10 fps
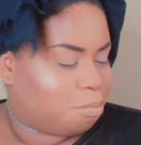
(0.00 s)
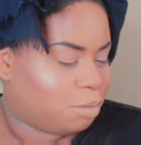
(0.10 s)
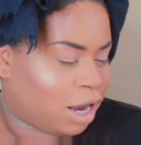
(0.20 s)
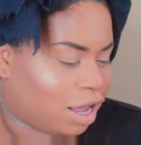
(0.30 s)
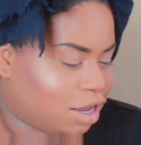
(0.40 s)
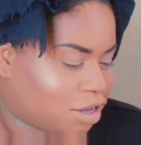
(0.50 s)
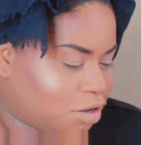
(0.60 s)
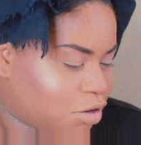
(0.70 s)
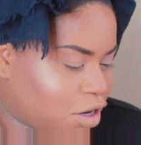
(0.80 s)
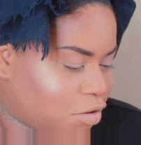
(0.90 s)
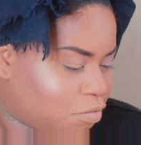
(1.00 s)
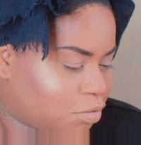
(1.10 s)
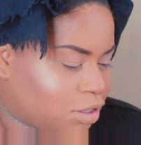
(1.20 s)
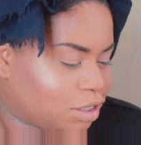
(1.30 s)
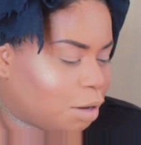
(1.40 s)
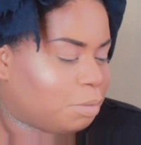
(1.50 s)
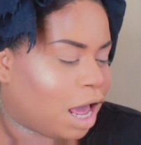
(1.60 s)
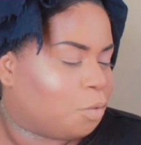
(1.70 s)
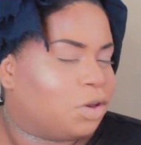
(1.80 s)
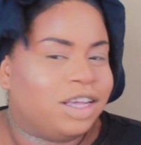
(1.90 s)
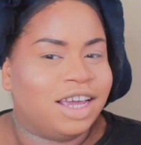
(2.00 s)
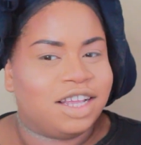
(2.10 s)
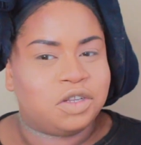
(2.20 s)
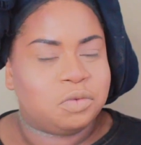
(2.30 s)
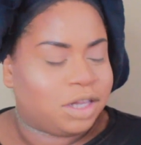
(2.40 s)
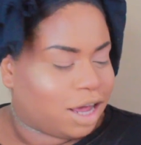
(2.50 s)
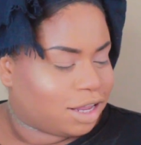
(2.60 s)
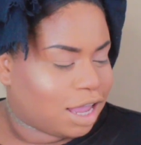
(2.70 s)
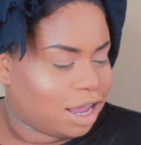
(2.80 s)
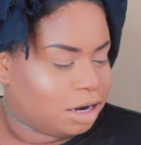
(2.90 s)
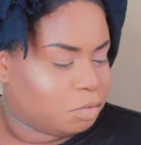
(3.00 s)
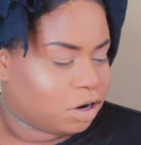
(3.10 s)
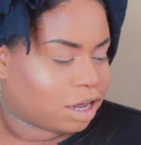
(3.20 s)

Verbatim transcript: Like, you know, since I'm not really into it like that anymore,